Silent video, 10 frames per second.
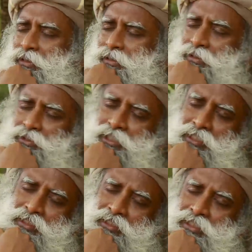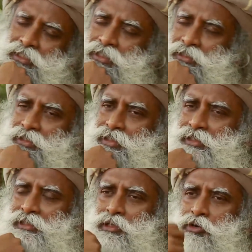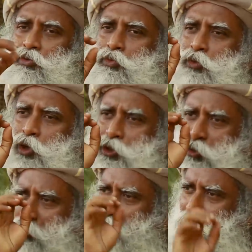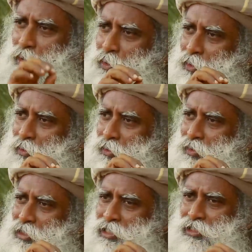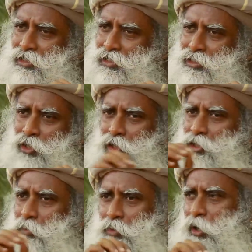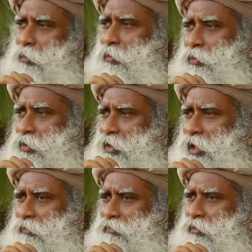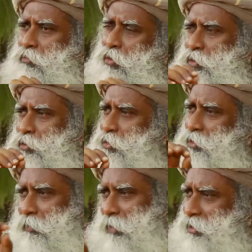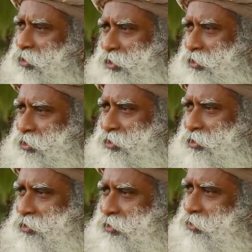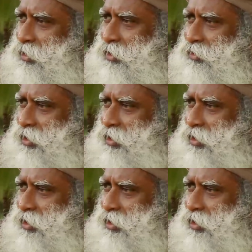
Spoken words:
No, Shekhar, the thing is, what you know is not the problem in your life. The more you know, the better it is, okay?